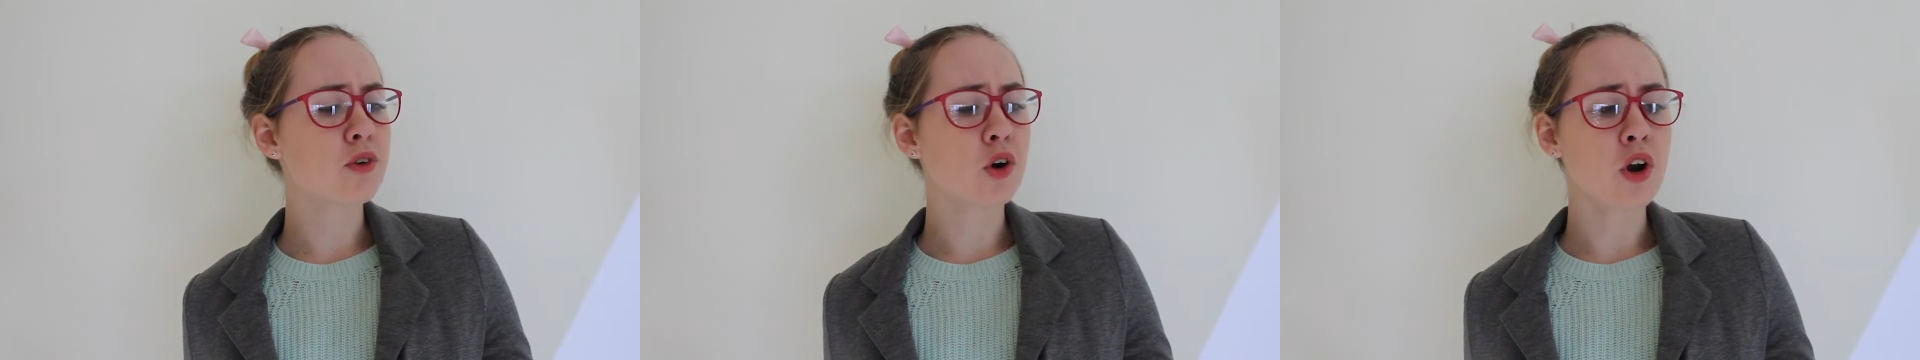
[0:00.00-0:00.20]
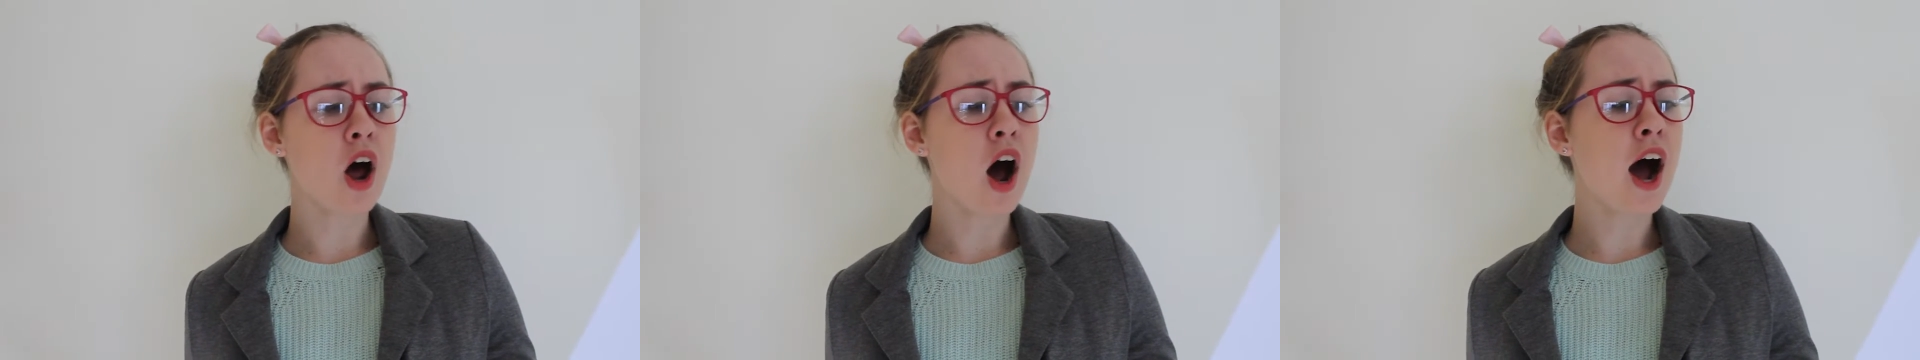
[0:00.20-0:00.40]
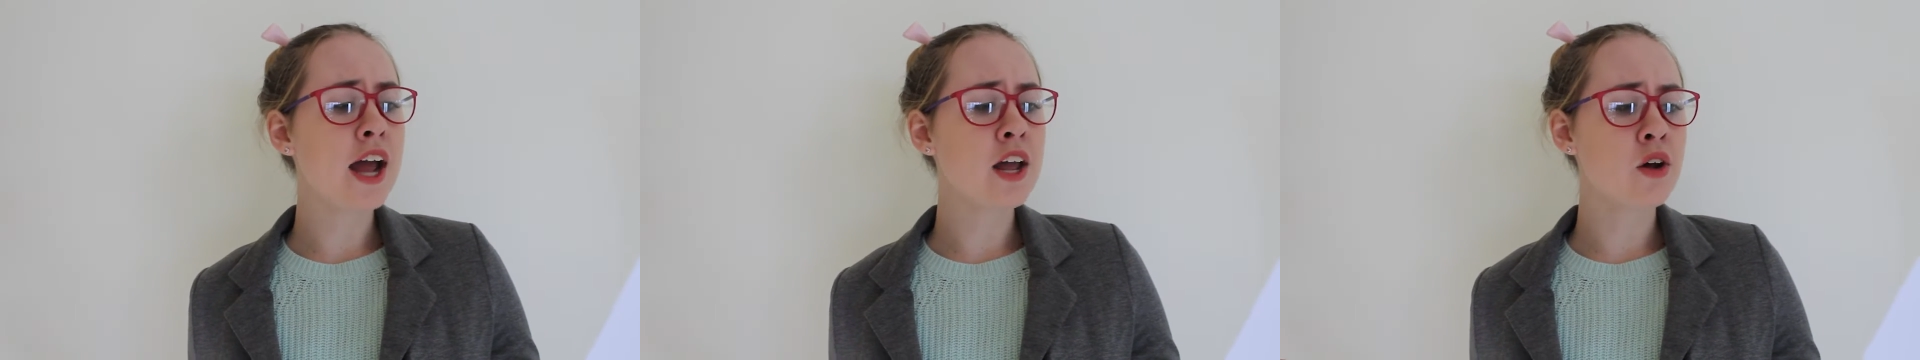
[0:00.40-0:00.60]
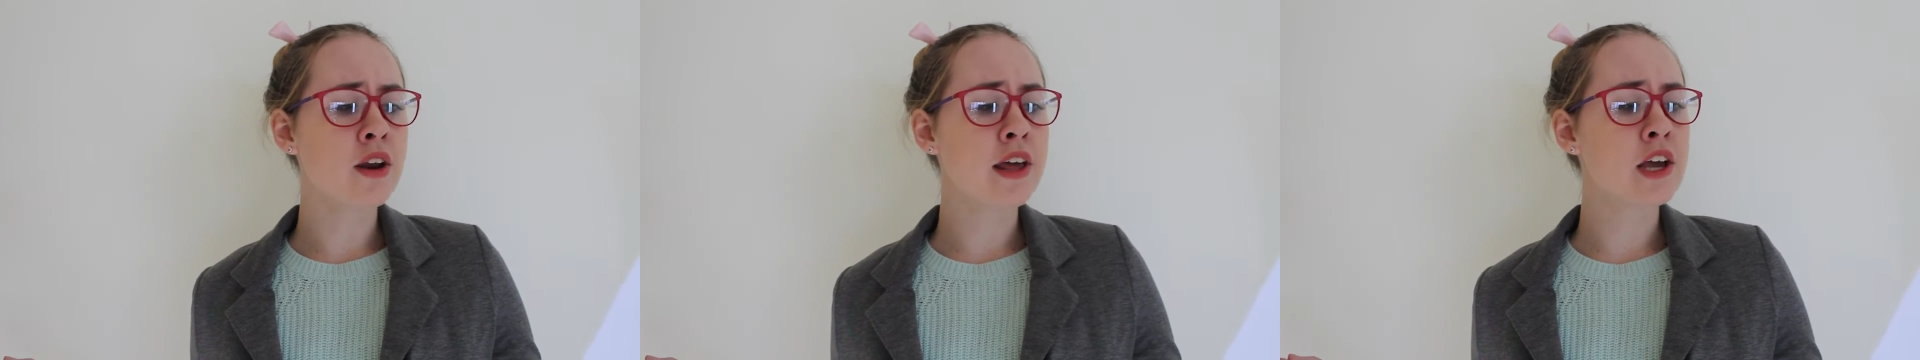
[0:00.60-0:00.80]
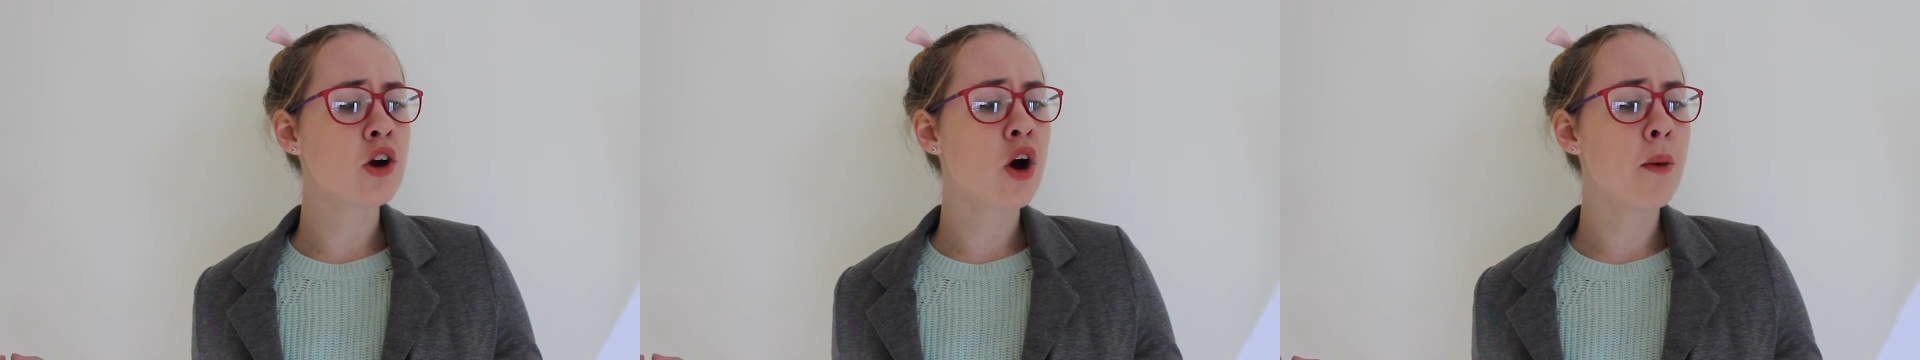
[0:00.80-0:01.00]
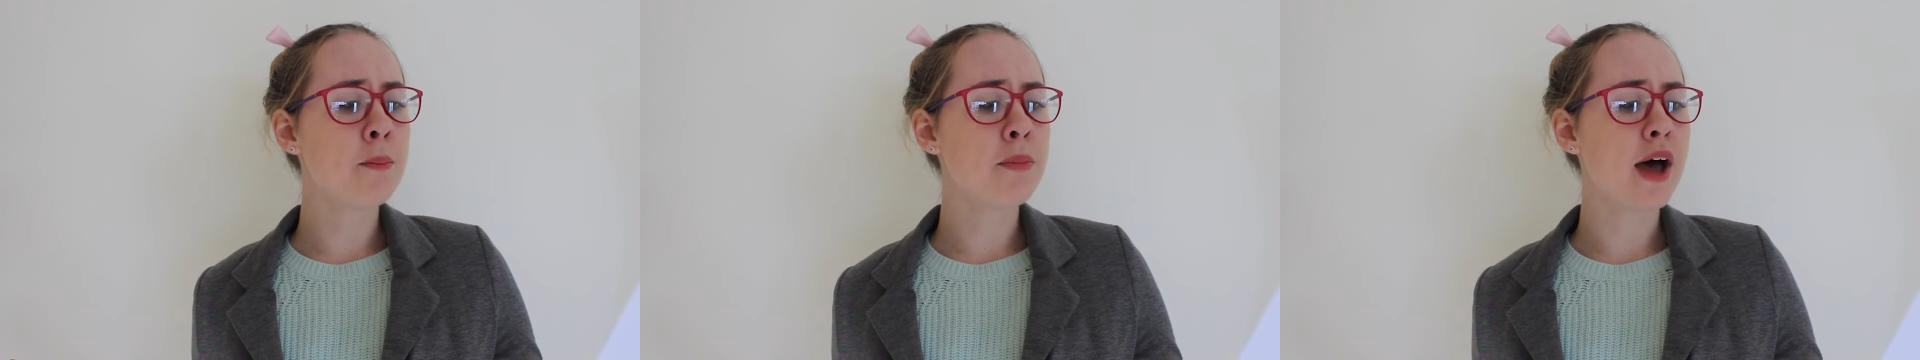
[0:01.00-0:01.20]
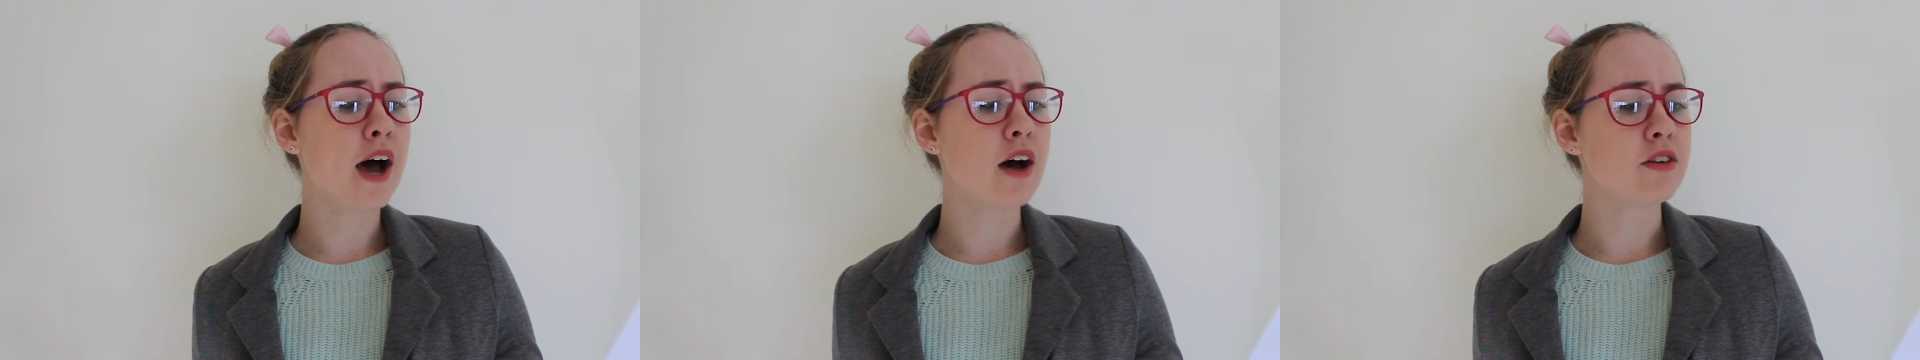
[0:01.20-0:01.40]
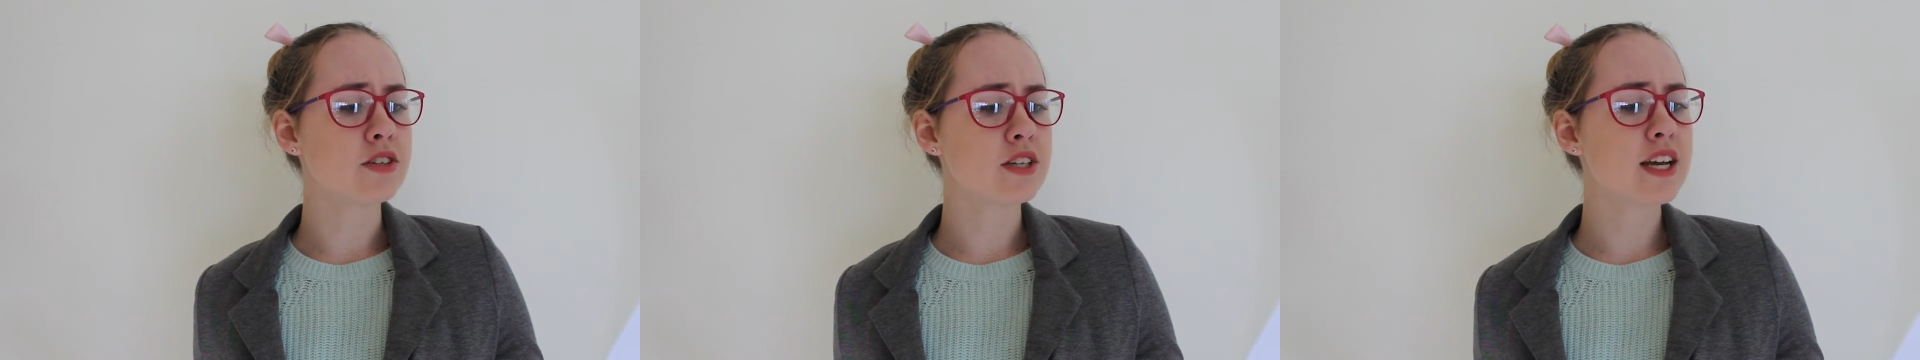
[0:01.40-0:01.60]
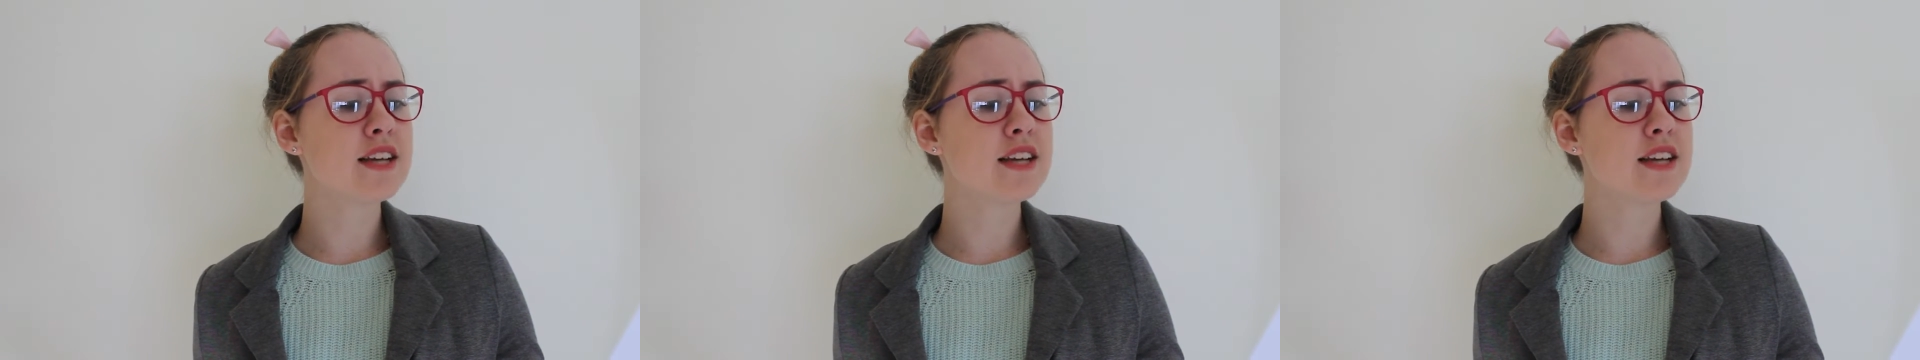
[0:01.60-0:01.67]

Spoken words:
for an ionic compound